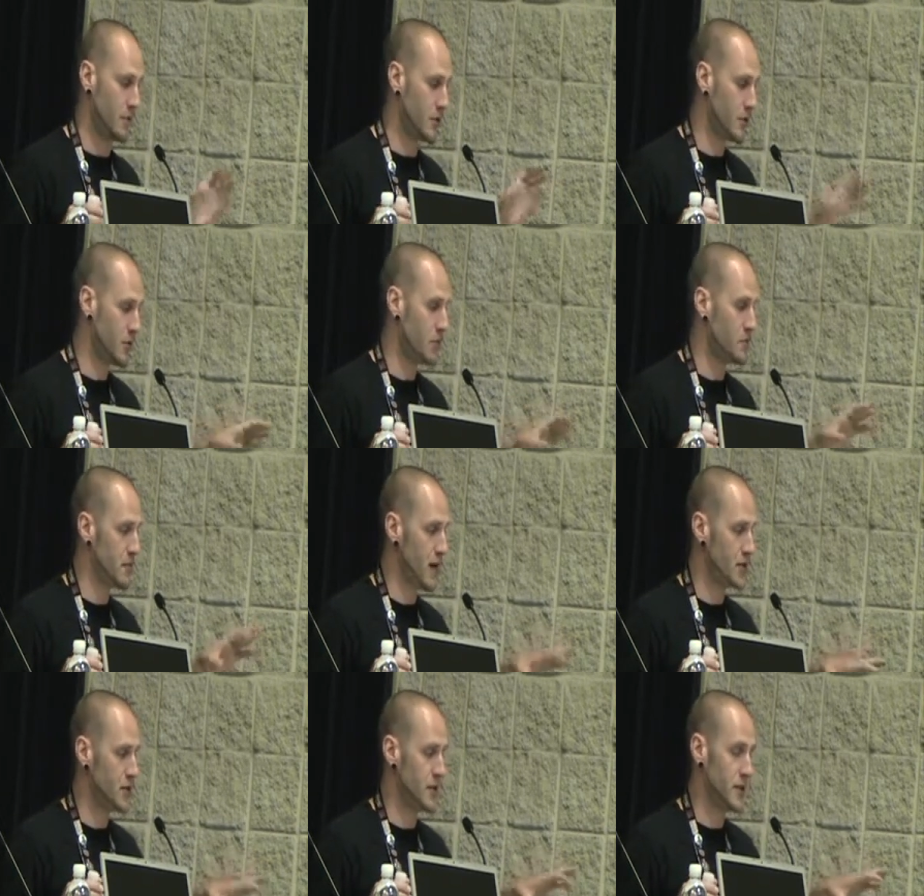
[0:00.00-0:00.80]
some of those
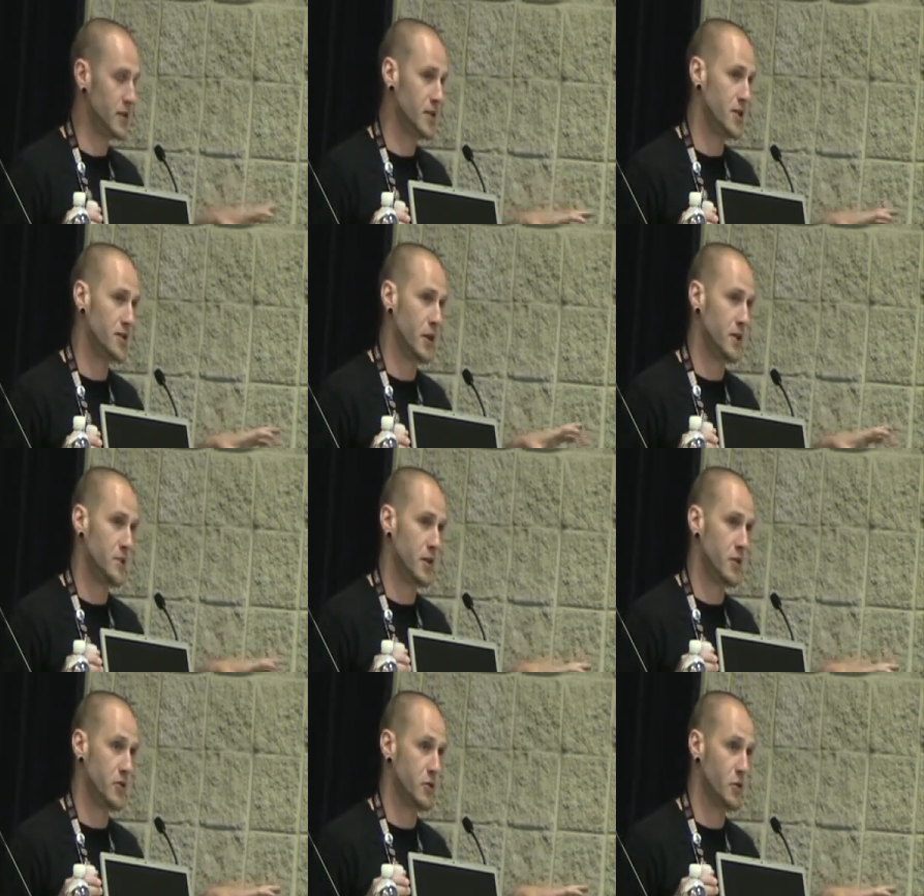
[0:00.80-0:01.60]
master key cell setups
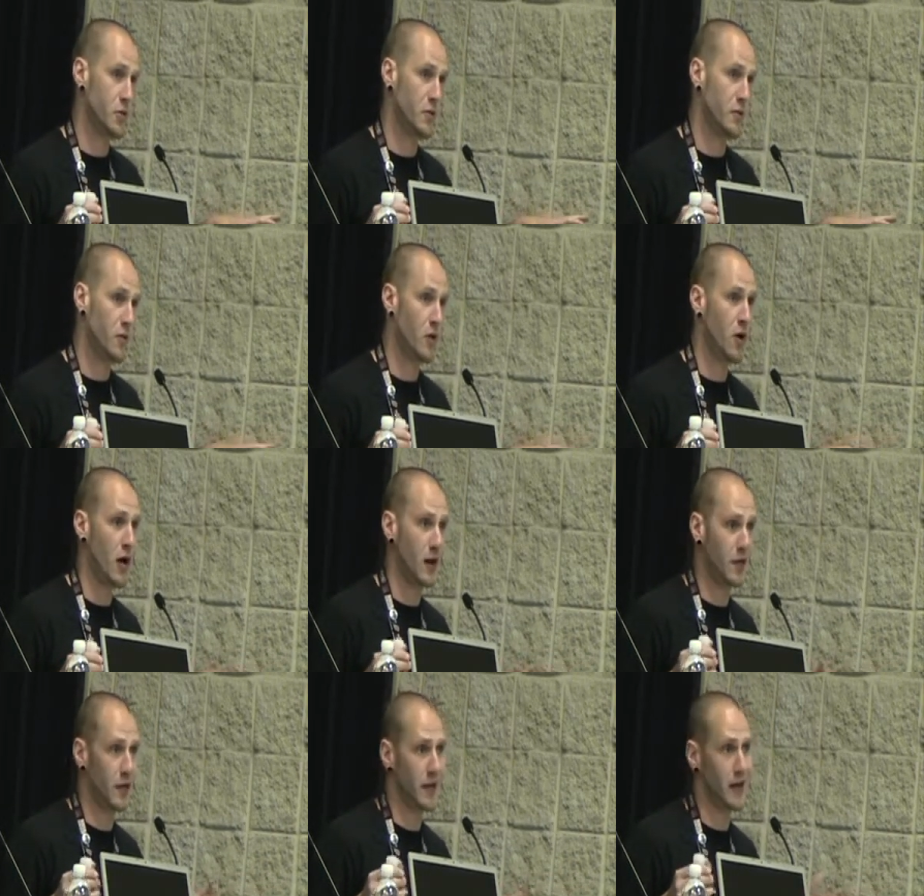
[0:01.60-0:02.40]
that I was showing before,
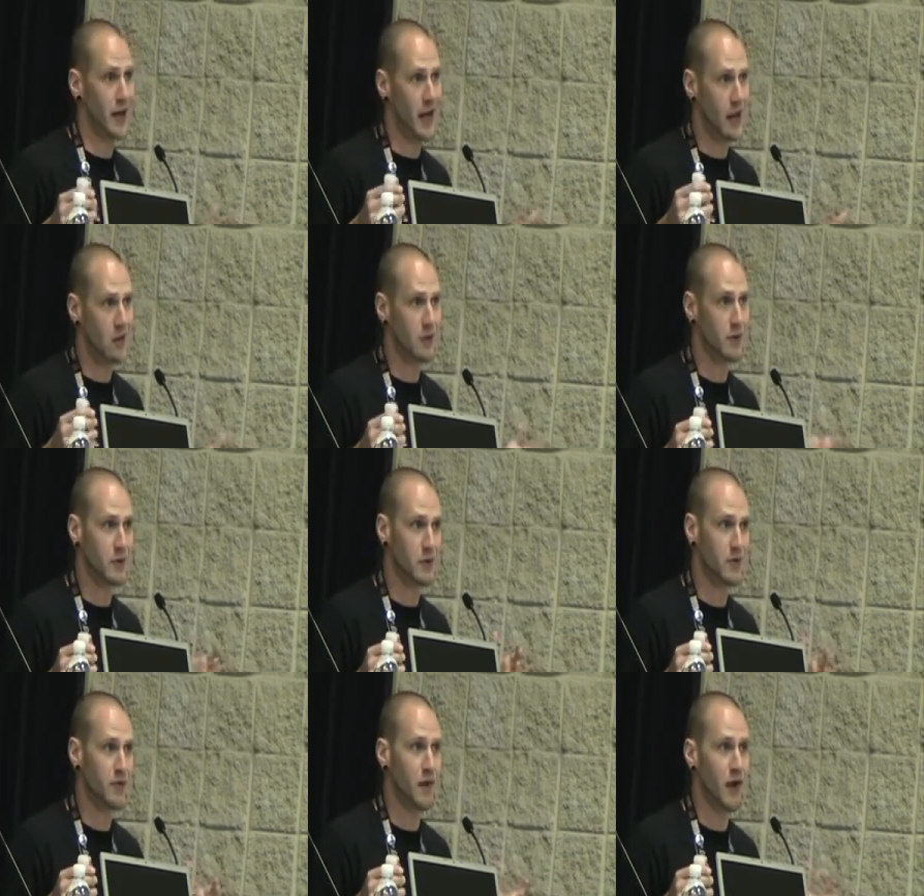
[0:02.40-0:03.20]
I think anywhere
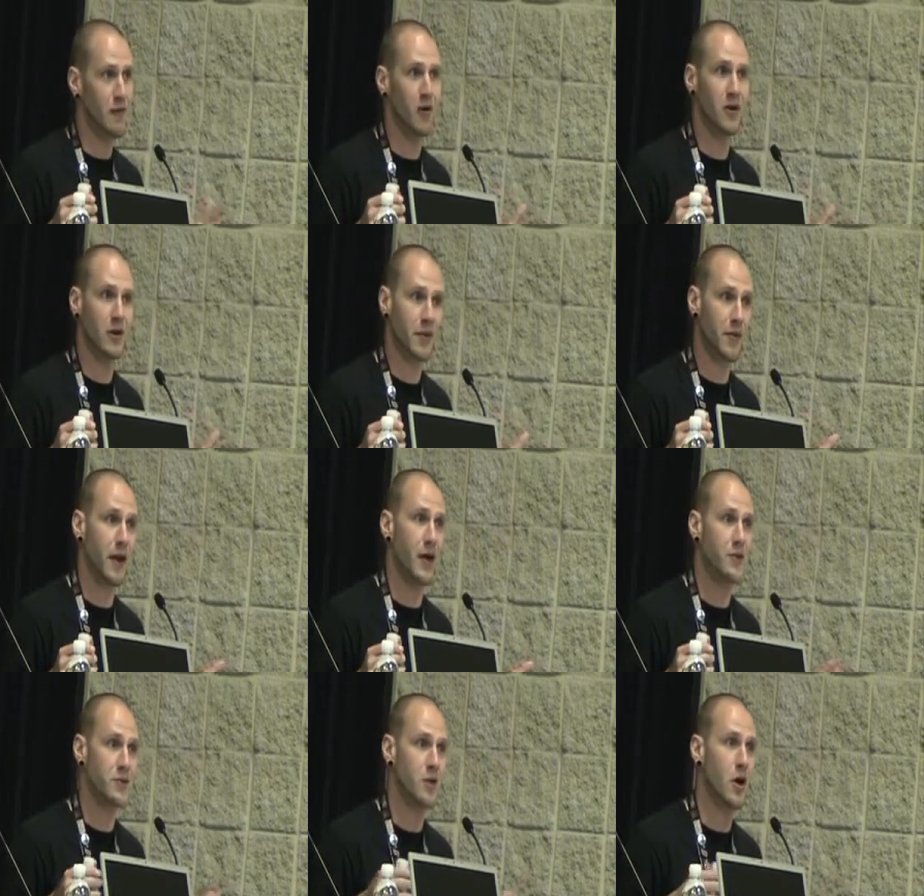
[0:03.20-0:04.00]
between $500 and
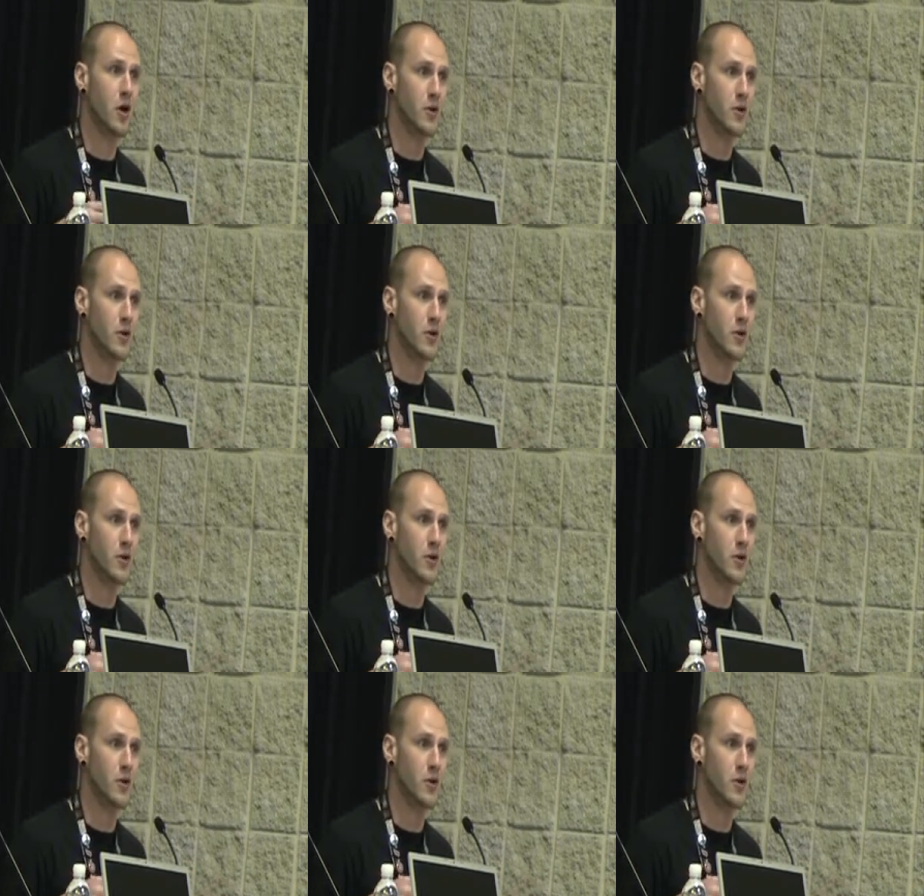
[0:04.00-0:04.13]
$1,000